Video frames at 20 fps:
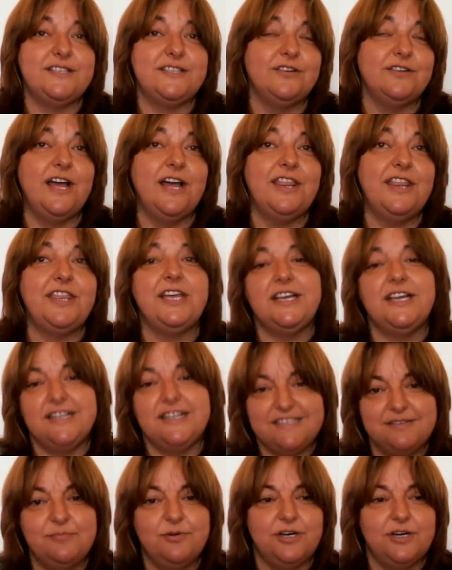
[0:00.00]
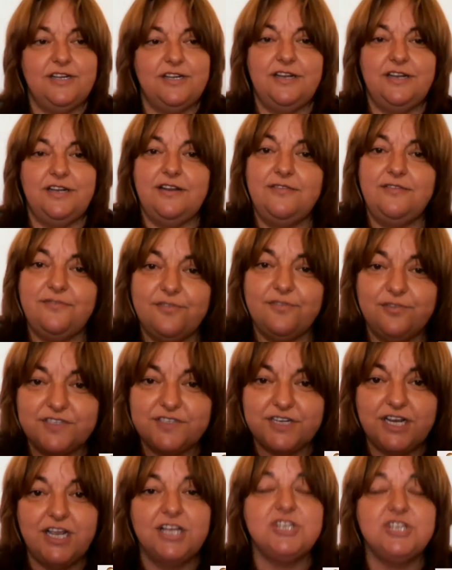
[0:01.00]
So I think it's important in the
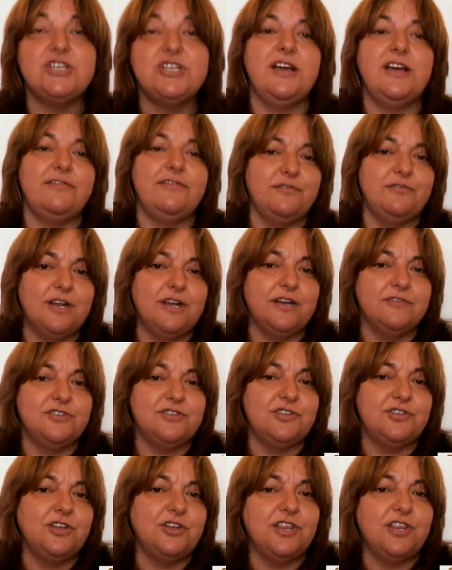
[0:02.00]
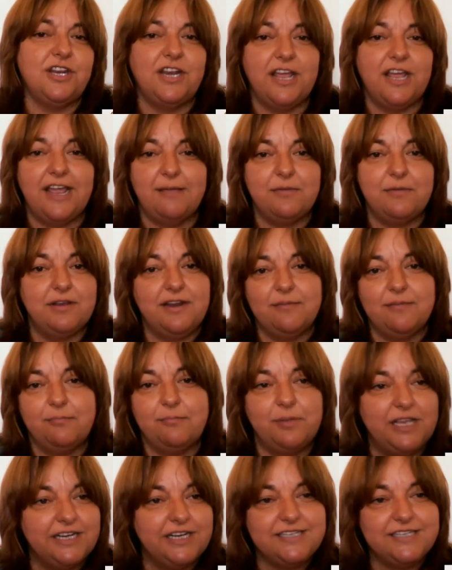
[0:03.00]
first to have around to know the name and a
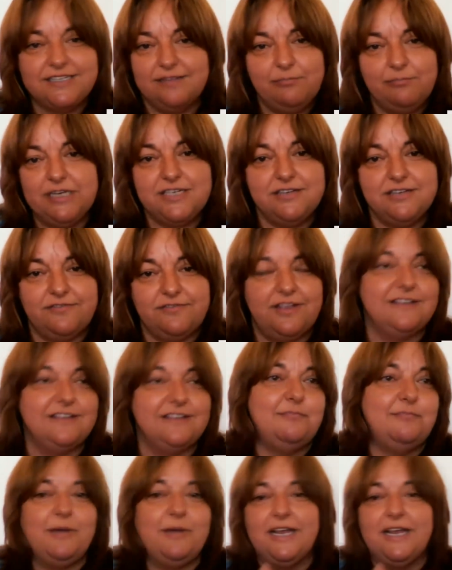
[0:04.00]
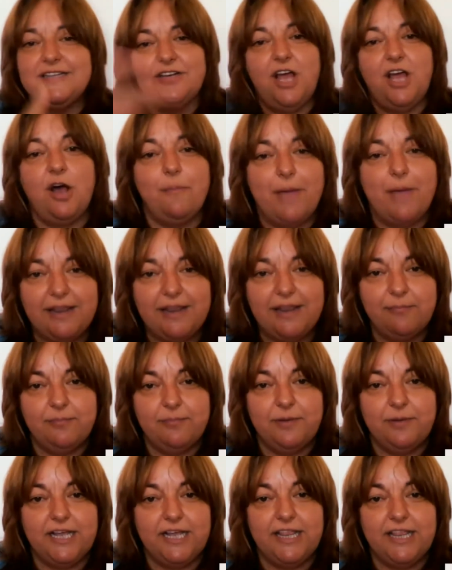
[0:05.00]
bit of, it depends on how many
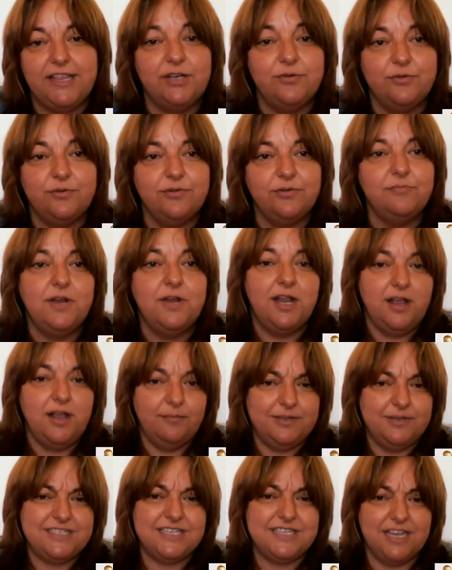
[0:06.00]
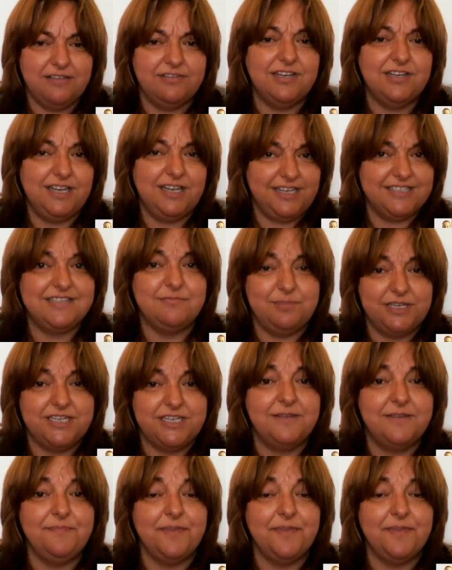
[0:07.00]
people are in the room, but to have at least a bit